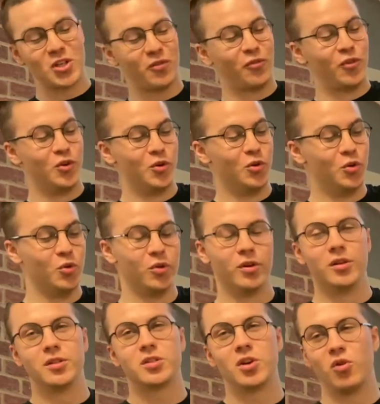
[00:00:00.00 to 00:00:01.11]
through all
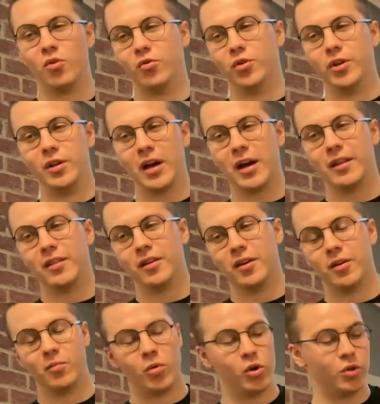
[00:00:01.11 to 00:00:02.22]
the solvent and the
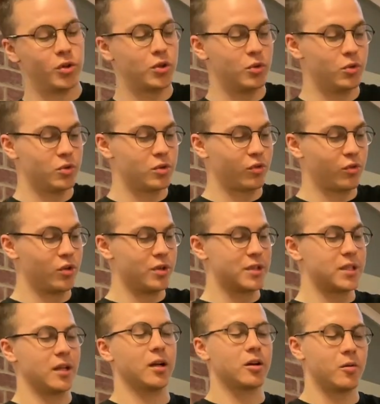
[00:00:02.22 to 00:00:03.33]
molecules through a
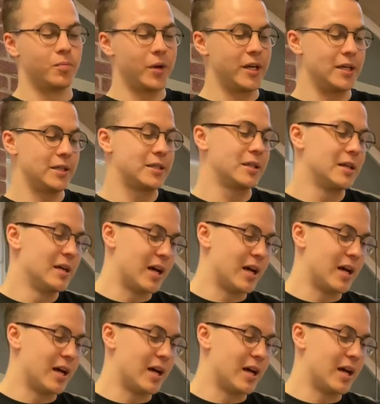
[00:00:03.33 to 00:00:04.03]
silica base